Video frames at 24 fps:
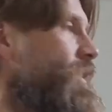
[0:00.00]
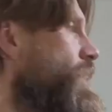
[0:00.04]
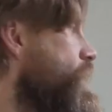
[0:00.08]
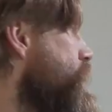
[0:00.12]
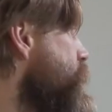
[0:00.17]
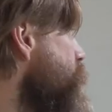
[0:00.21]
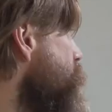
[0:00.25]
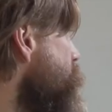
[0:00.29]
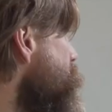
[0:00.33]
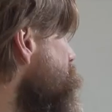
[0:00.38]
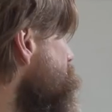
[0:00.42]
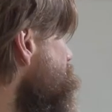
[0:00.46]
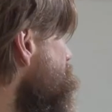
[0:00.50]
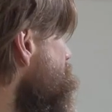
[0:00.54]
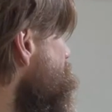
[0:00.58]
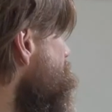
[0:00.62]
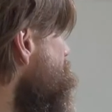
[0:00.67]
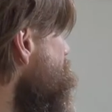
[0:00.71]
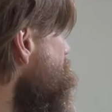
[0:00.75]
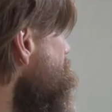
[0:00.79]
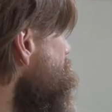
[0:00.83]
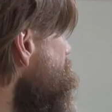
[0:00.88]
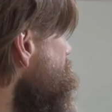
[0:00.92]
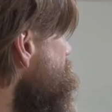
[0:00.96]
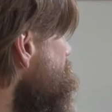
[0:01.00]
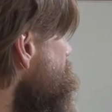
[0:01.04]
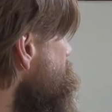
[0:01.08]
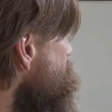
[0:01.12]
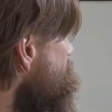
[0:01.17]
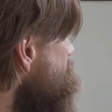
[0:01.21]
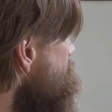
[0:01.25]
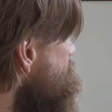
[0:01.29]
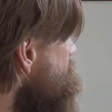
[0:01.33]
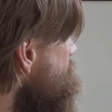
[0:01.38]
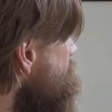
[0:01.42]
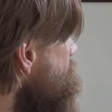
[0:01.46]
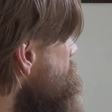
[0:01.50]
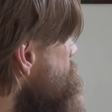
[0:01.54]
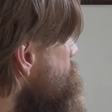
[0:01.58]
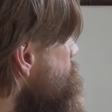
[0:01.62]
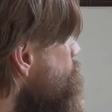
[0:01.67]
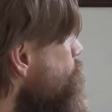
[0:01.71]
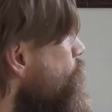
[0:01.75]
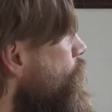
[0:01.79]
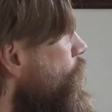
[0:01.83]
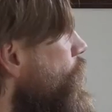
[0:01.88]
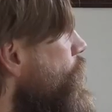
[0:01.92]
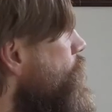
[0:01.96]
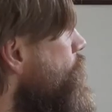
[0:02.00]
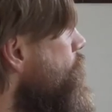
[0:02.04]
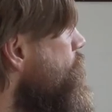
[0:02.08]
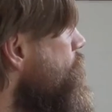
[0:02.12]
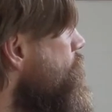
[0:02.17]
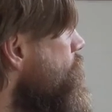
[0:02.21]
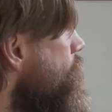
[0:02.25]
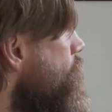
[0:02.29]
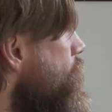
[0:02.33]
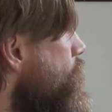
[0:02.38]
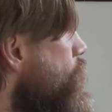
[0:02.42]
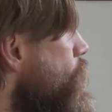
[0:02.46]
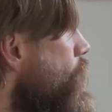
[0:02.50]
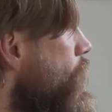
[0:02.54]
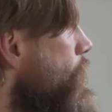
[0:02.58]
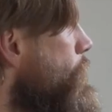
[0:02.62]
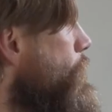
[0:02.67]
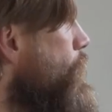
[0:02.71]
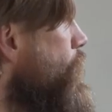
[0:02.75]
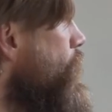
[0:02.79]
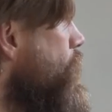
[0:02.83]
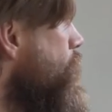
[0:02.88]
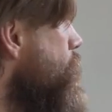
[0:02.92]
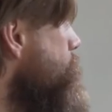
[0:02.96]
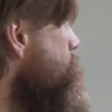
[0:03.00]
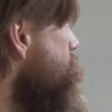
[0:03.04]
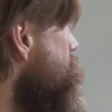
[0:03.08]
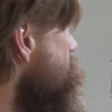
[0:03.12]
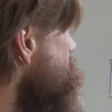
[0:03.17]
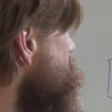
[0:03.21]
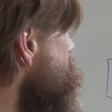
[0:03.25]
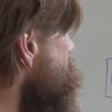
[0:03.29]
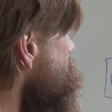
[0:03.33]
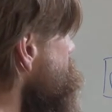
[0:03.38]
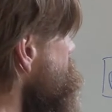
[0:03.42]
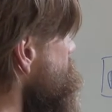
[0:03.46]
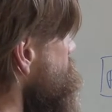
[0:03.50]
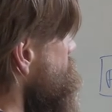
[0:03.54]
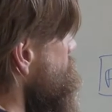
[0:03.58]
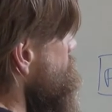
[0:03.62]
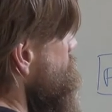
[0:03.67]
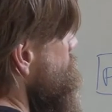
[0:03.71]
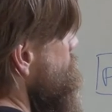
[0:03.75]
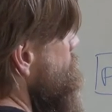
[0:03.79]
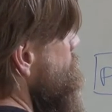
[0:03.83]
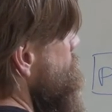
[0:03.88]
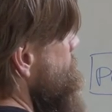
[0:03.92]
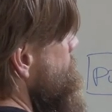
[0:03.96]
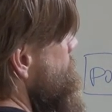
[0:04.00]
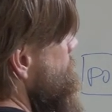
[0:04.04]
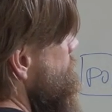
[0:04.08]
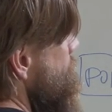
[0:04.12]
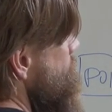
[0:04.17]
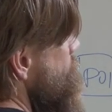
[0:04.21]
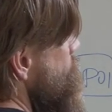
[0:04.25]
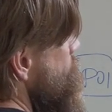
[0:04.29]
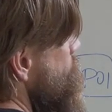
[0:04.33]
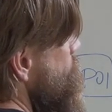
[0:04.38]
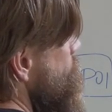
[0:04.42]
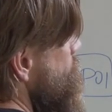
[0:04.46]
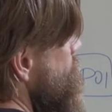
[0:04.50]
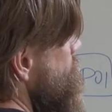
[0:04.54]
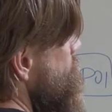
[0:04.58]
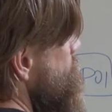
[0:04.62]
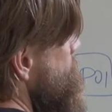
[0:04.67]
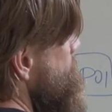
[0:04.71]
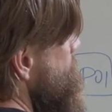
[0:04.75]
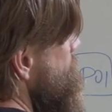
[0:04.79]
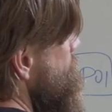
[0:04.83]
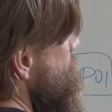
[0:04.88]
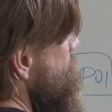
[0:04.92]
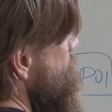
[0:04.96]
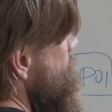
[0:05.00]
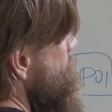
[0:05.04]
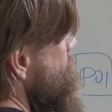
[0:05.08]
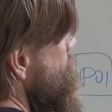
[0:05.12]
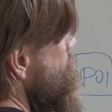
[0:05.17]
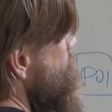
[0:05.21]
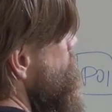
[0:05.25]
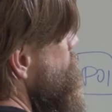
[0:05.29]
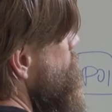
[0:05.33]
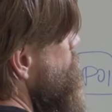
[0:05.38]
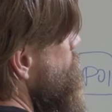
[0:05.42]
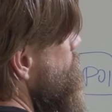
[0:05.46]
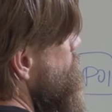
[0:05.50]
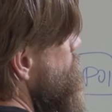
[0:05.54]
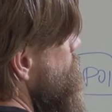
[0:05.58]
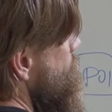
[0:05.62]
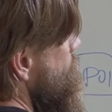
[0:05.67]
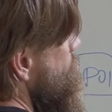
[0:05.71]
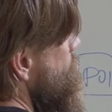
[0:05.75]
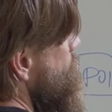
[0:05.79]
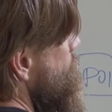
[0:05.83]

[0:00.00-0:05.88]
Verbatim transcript: want to say, hey, I want to take both of these and actually put them into my storage bin number 1,